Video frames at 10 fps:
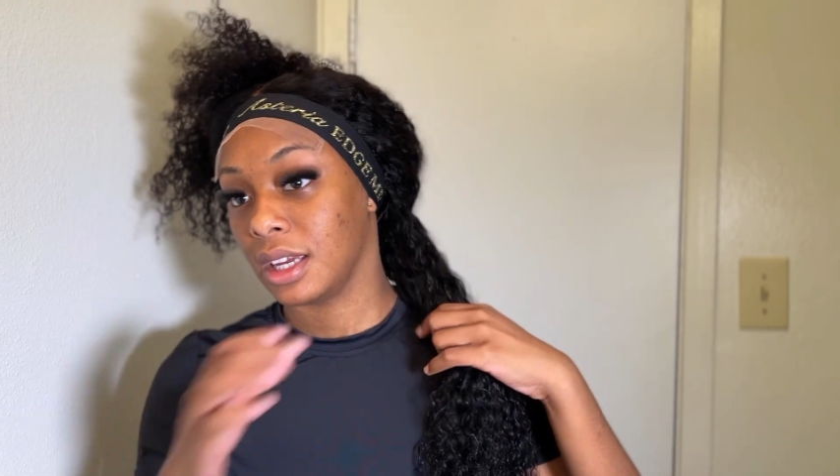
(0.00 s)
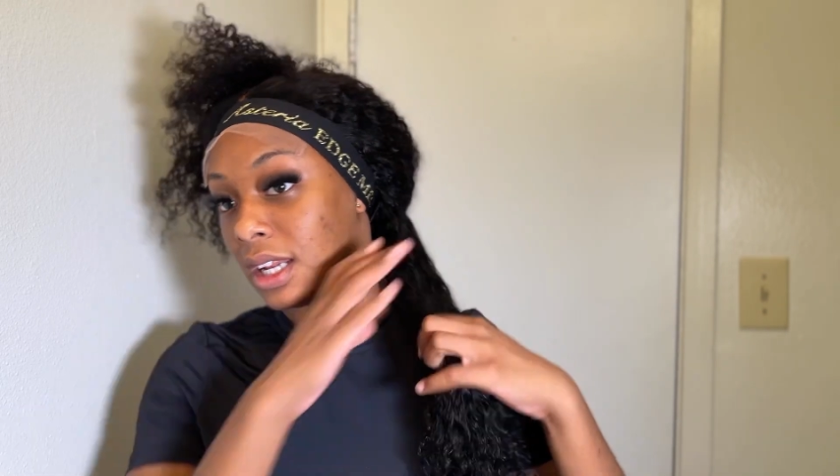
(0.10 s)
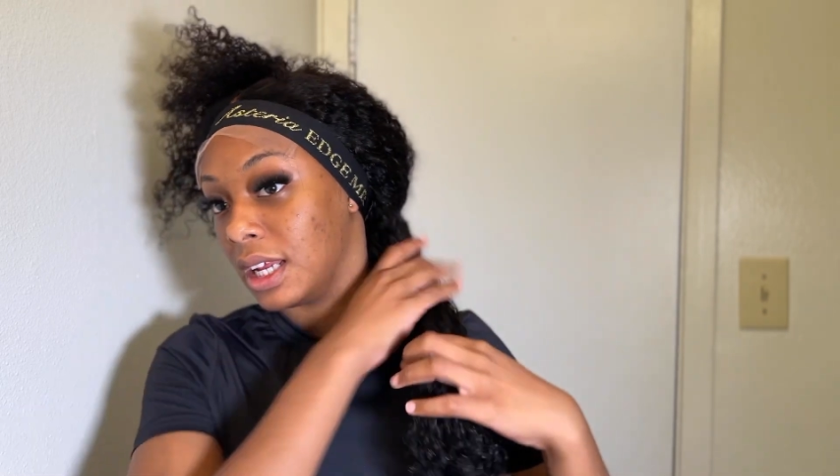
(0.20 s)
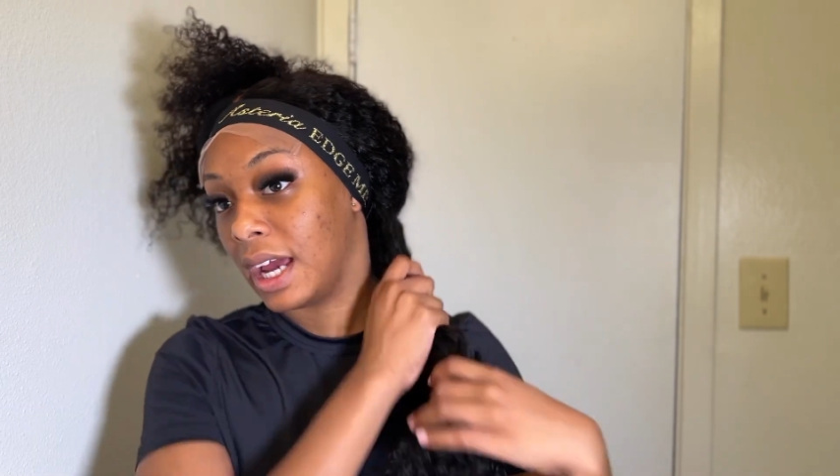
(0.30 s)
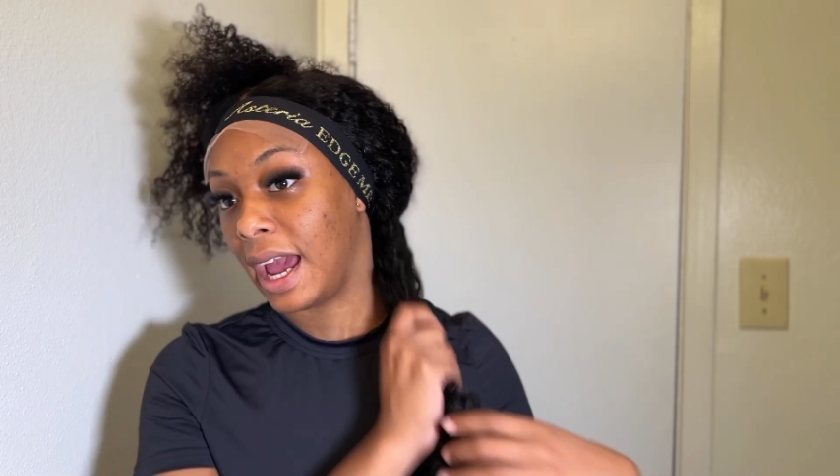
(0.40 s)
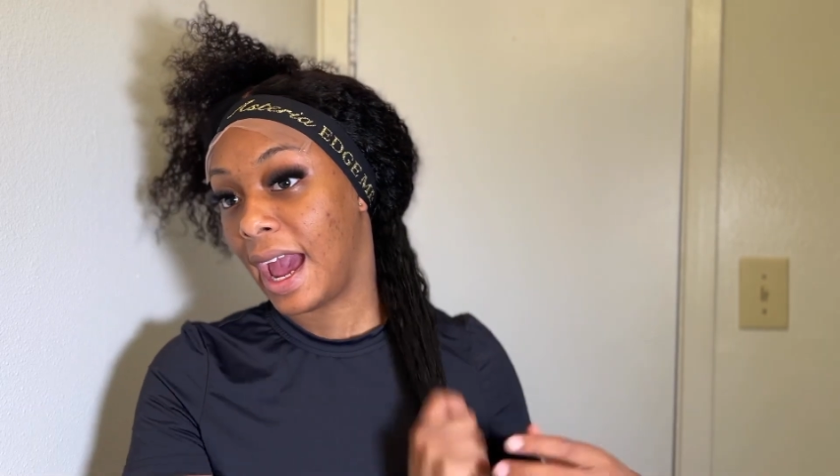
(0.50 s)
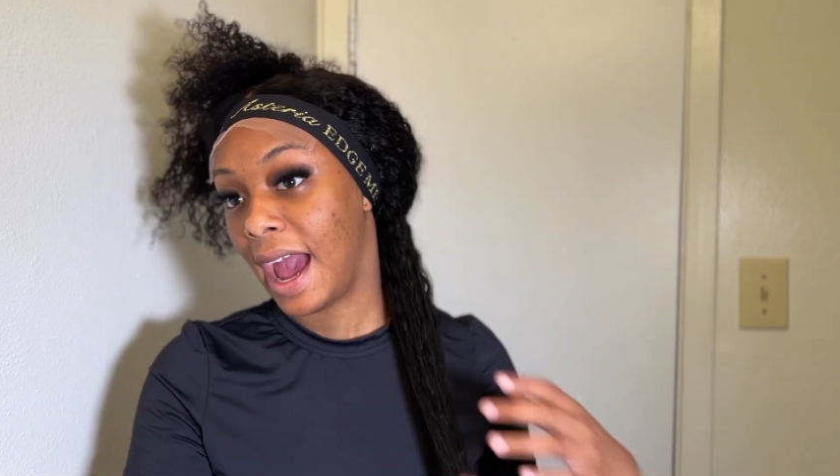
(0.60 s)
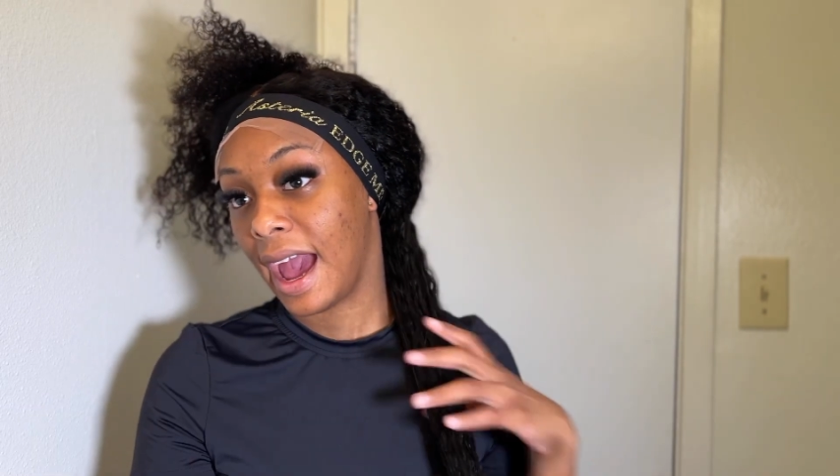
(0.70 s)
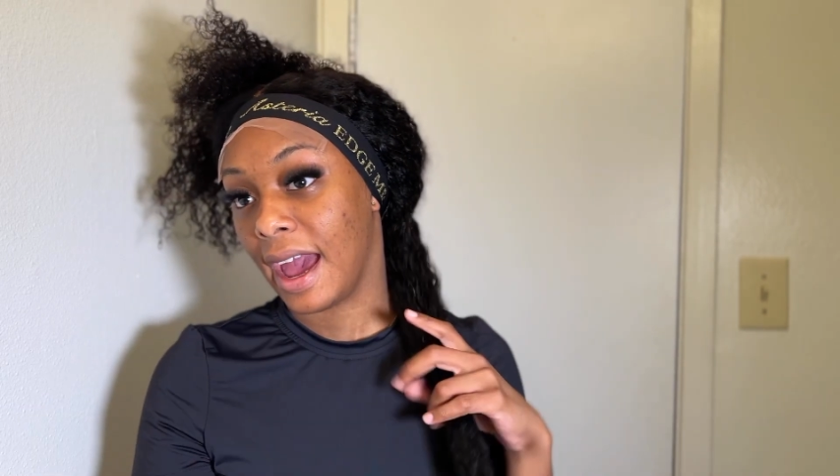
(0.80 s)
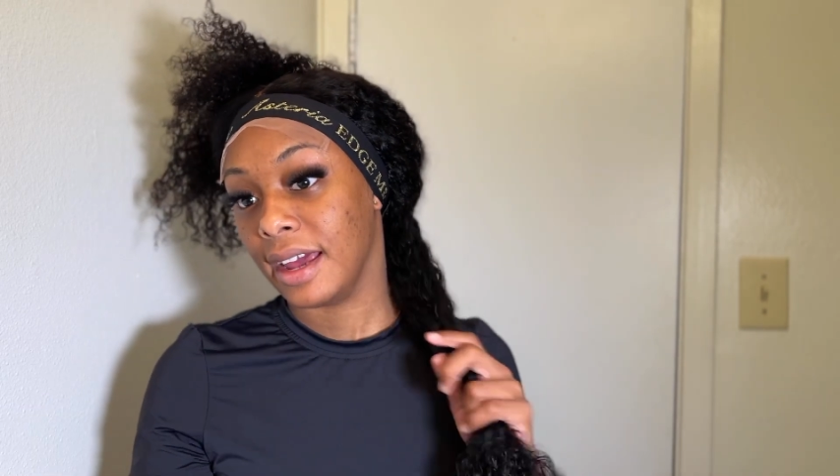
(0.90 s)
and then I
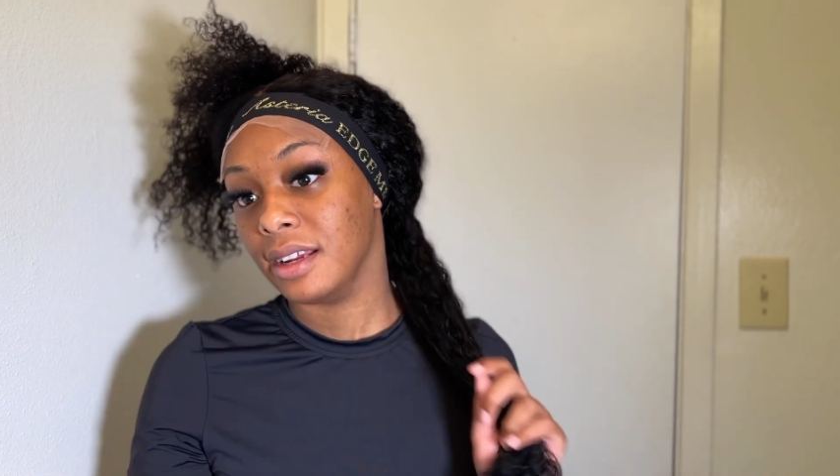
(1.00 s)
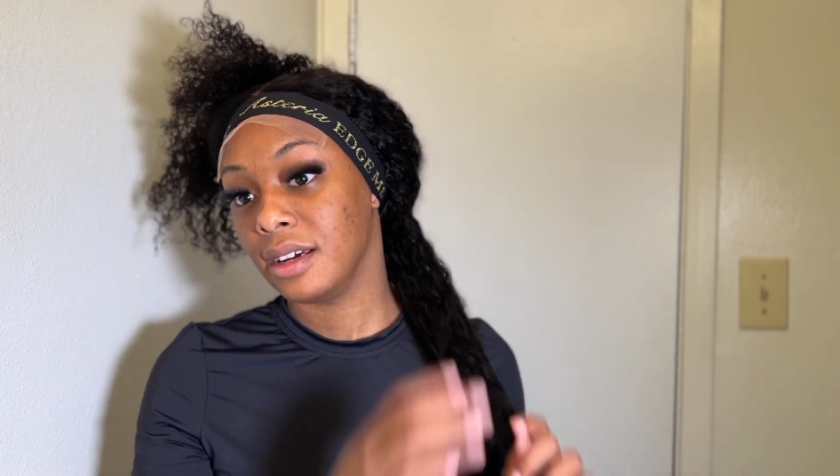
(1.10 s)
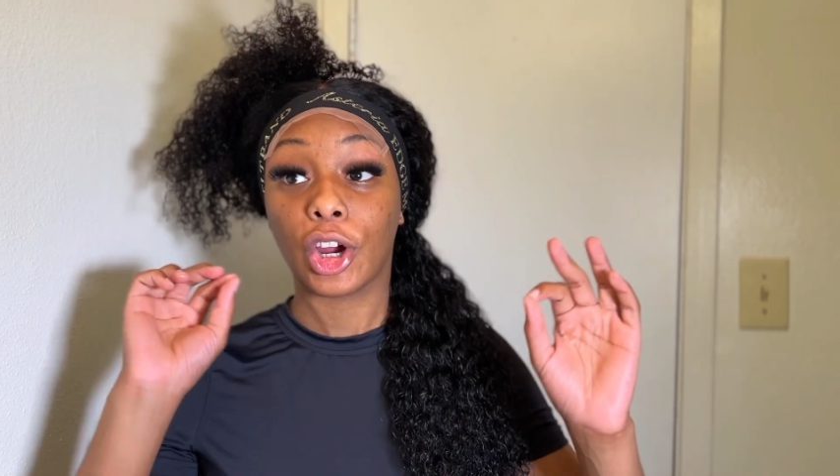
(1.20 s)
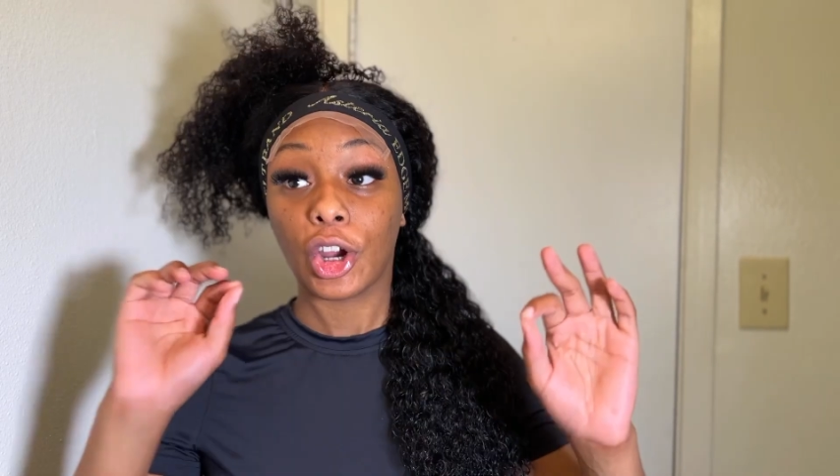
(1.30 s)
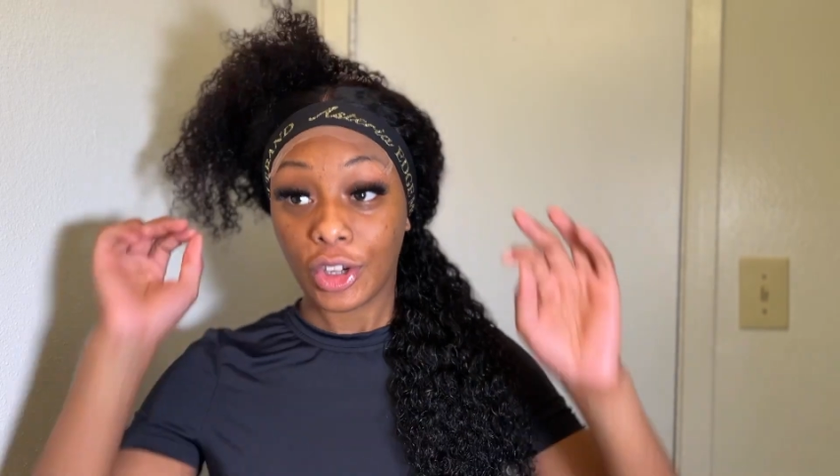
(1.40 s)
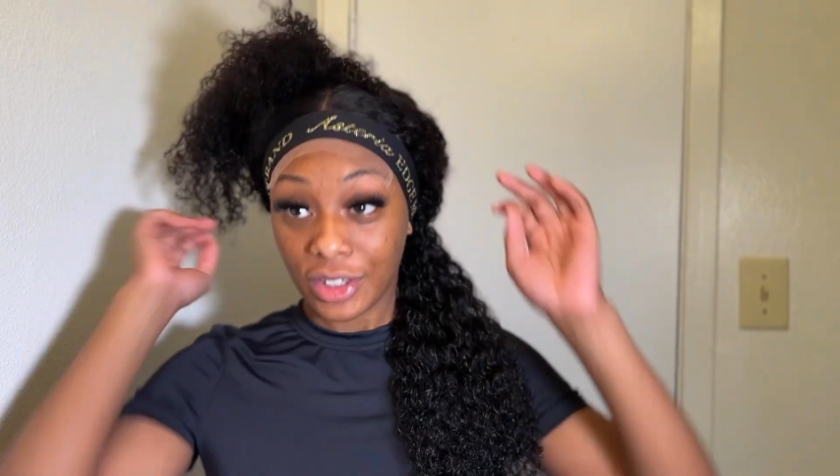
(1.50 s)
add curl